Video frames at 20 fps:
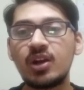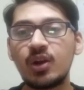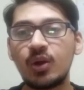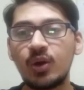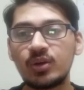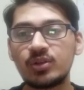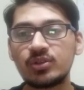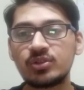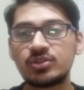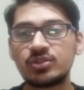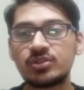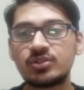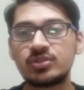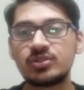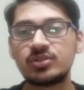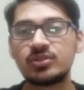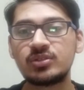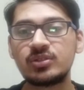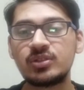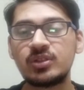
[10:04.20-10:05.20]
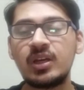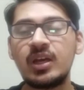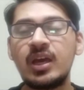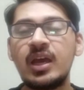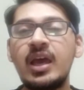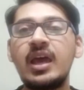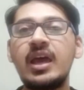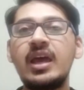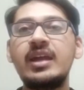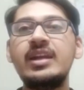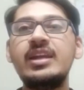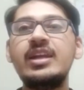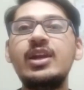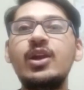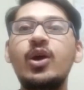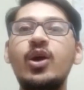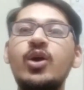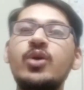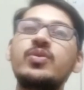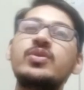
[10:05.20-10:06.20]
laws. Any
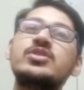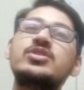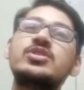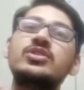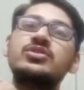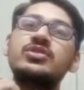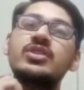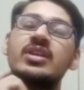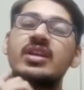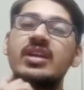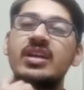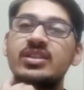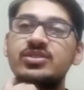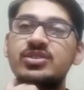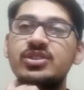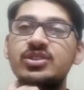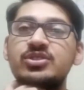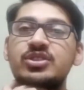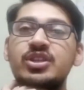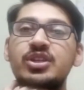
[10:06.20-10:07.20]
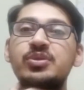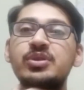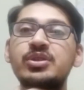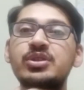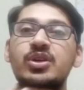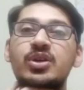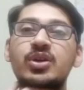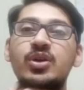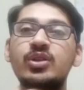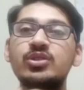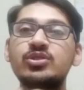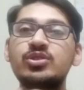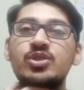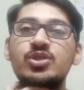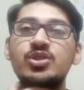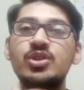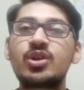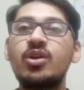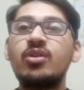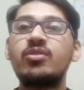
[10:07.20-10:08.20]
law which is inconsistent with the
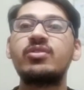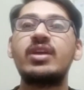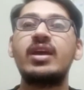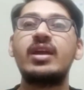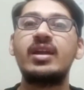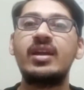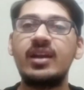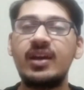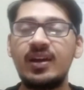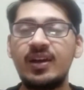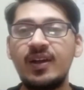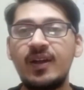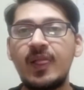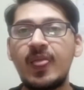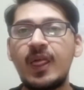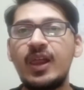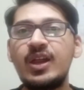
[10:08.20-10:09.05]
Constitution of Canada